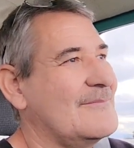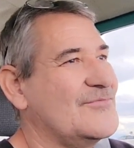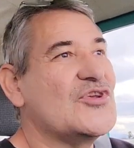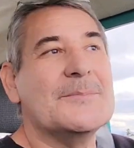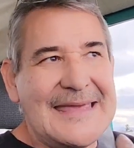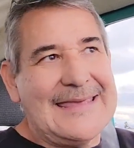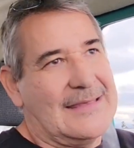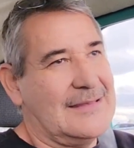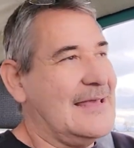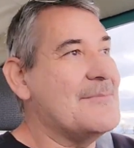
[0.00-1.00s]
To me,
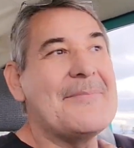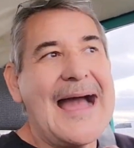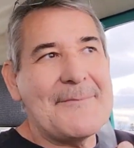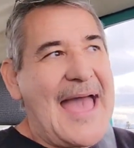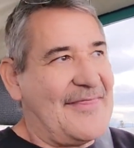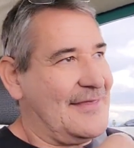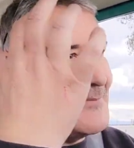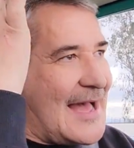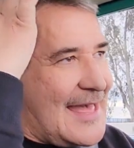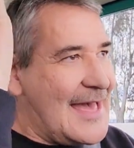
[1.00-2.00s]
in my math, in
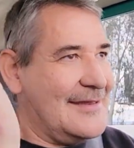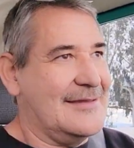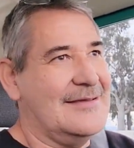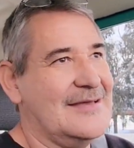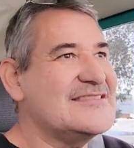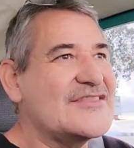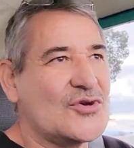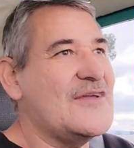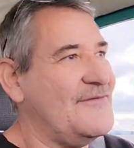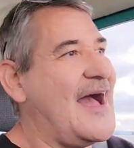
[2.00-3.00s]
my head, it's a
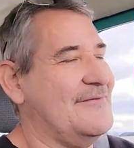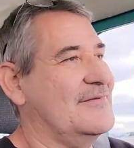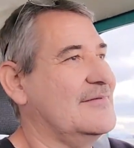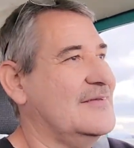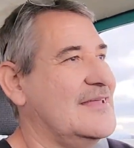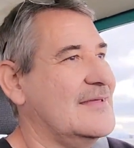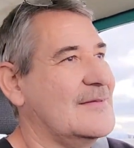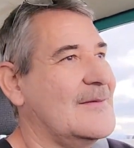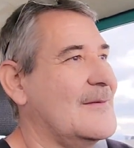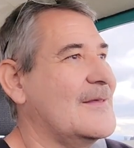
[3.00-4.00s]
35.
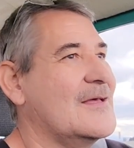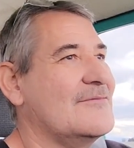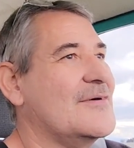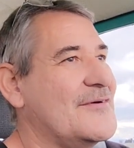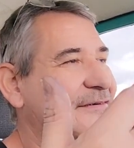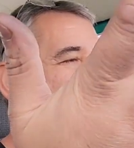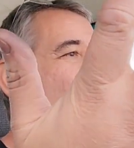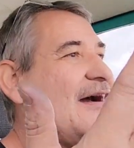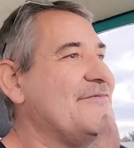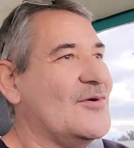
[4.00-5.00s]
From a
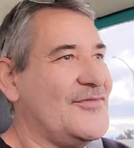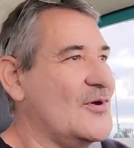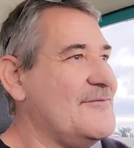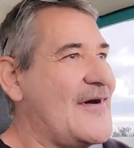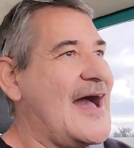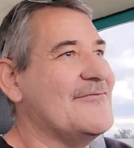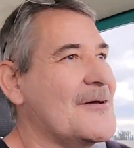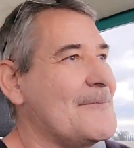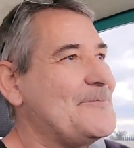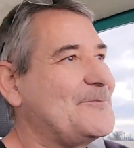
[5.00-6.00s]
55 to a 35,
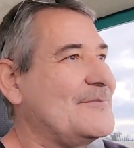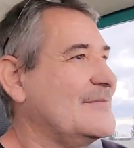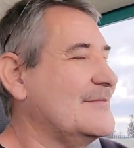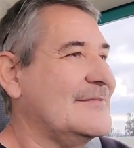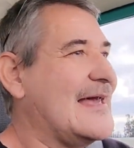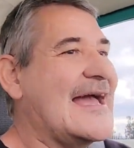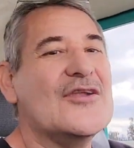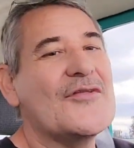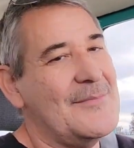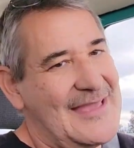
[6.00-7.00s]
I
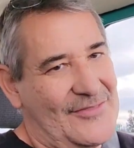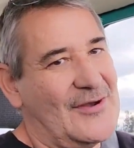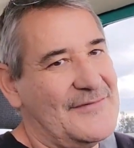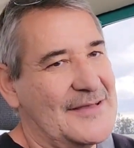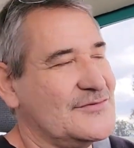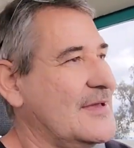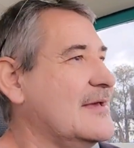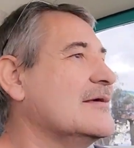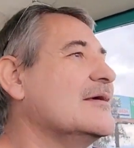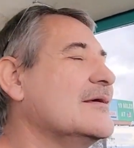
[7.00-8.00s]
know they make 35s, okay?
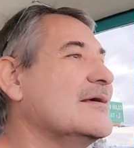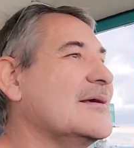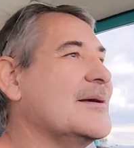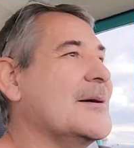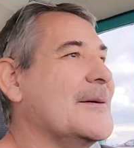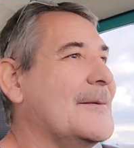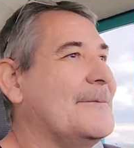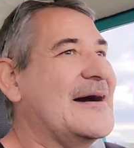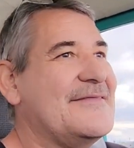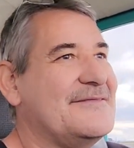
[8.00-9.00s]

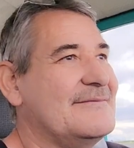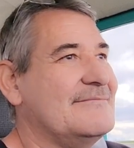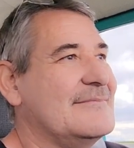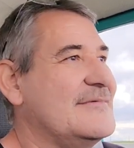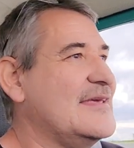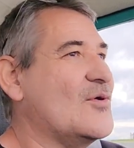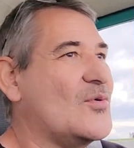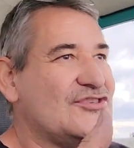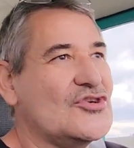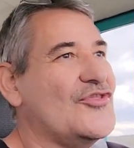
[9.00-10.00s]
But the
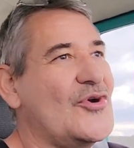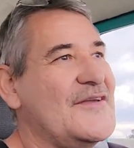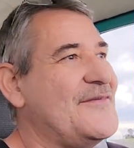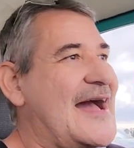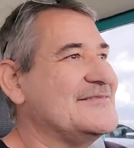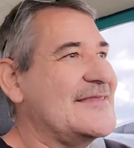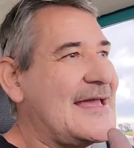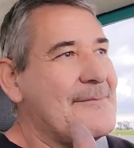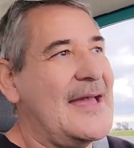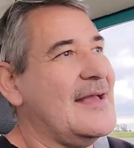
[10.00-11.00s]
original 35s that
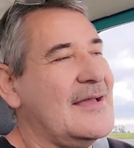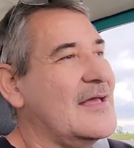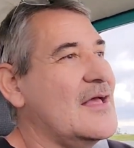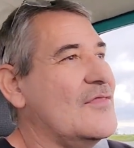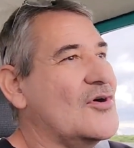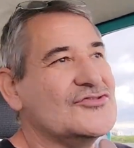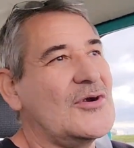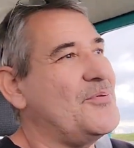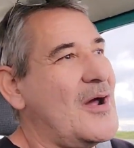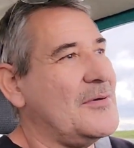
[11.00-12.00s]
they make, those
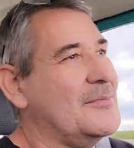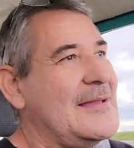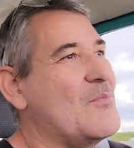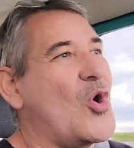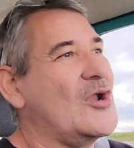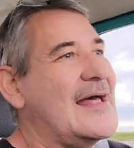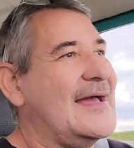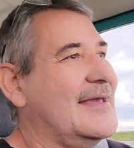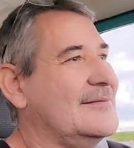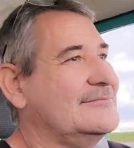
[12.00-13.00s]
are probably more
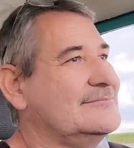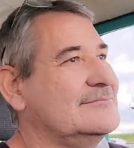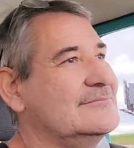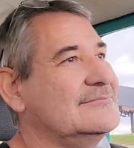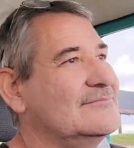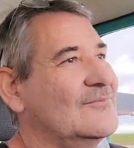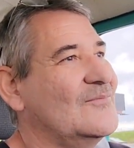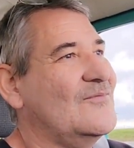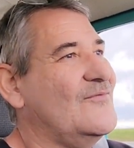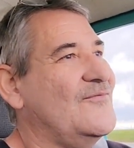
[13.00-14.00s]
like
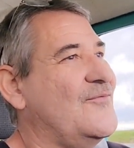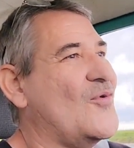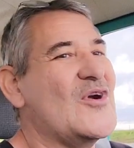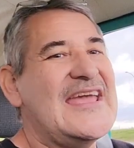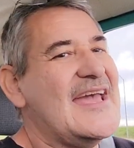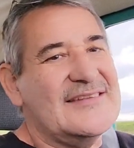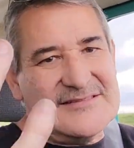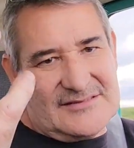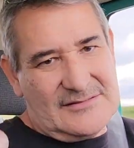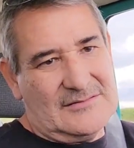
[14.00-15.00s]
48s.